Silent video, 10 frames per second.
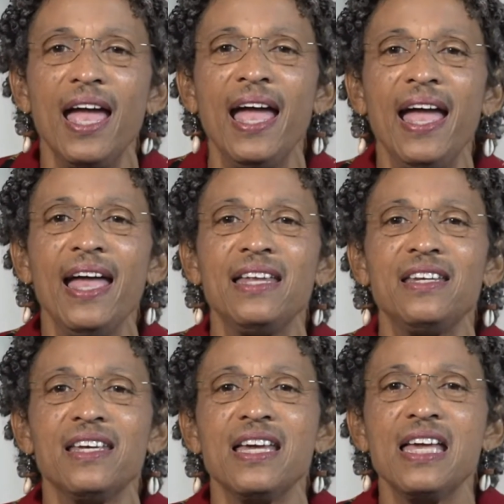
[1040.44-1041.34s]

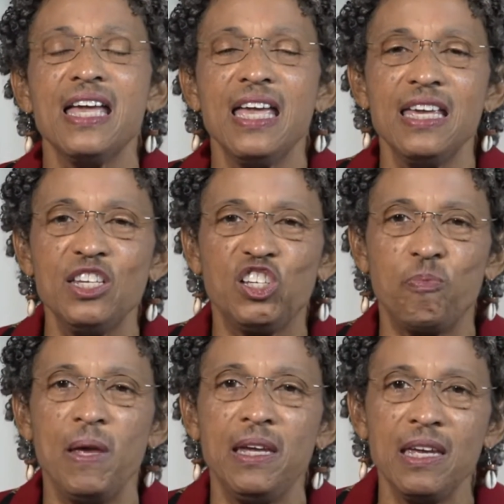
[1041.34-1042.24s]
And he's
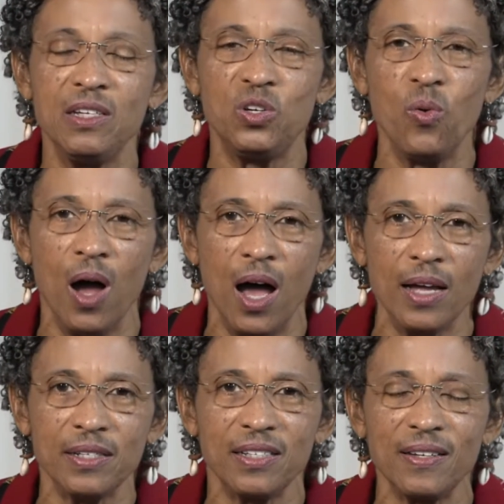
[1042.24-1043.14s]
speaking to
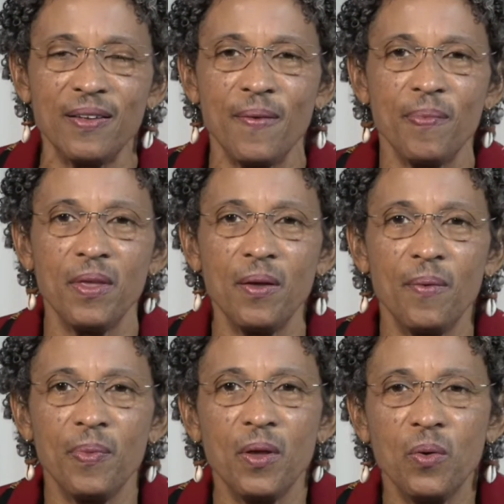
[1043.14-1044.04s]
us.
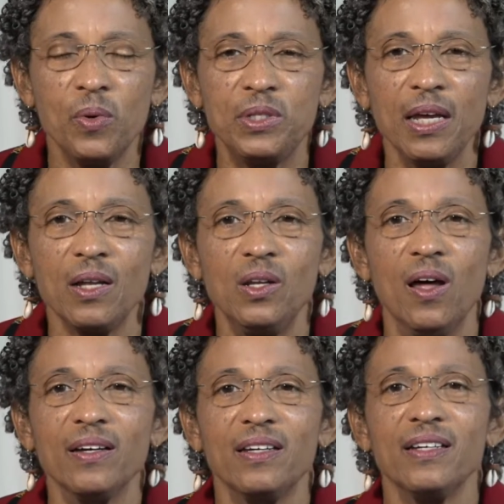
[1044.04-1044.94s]
We'll take a
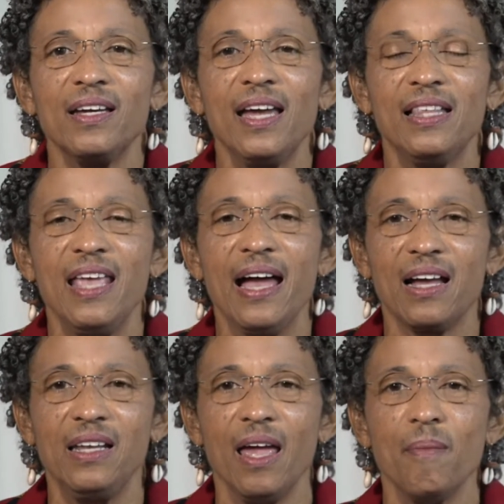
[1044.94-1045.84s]
look at that
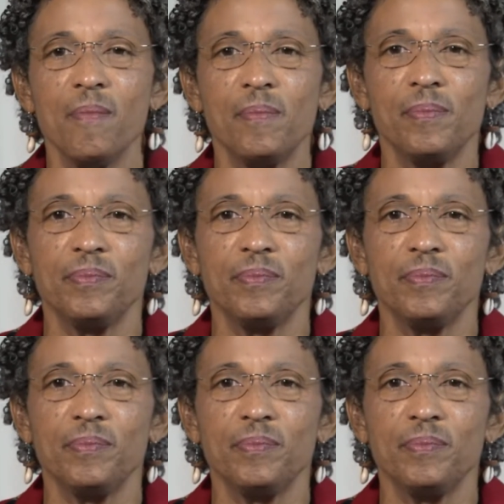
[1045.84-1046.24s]
clip.